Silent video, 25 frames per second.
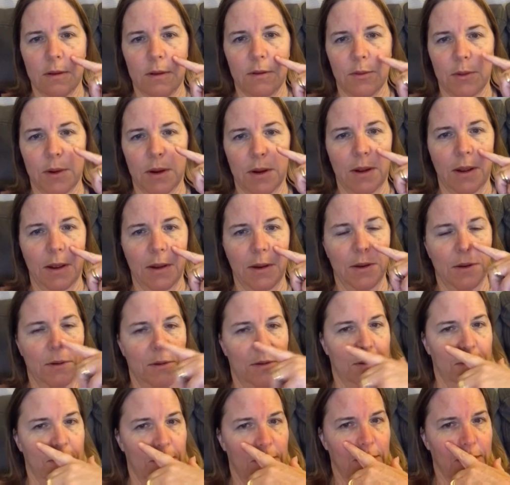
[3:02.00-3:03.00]
It's weird how you
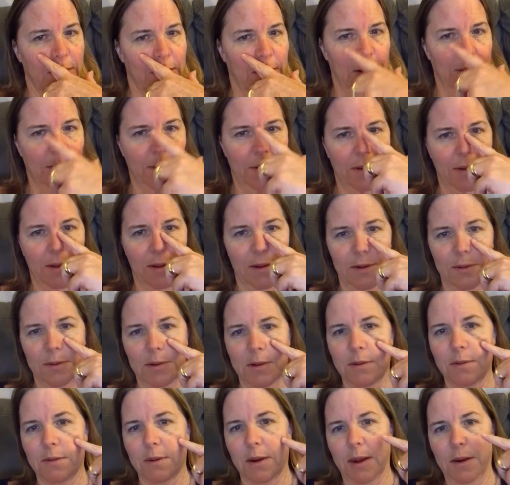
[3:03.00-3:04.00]
notice it on camera. It's like
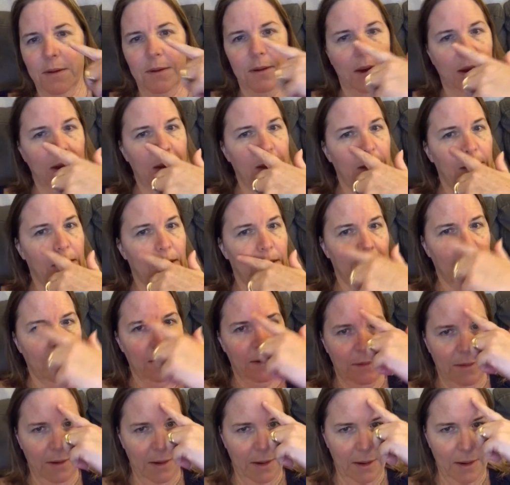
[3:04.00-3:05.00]
really red right here
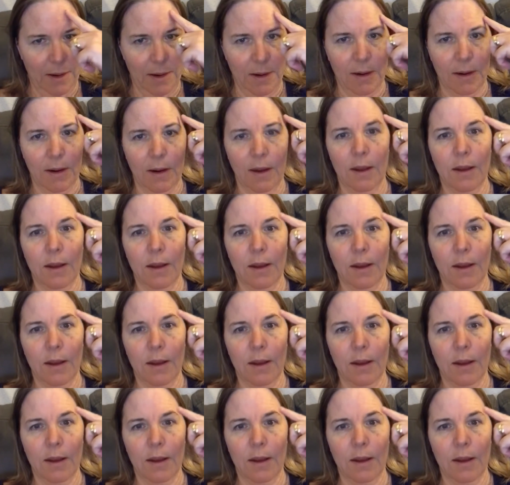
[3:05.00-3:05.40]
and right here,